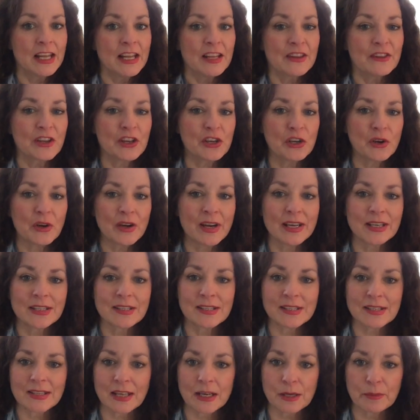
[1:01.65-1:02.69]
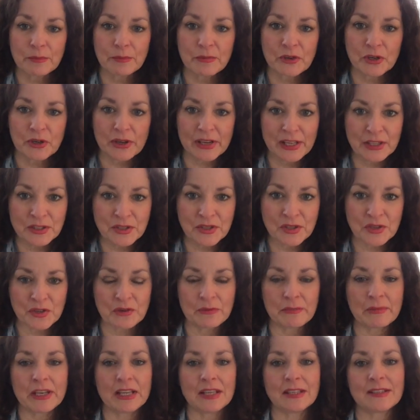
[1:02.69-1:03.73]
They know how to set up their
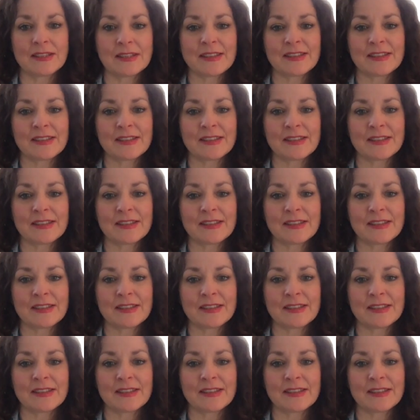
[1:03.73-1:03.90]
instruments.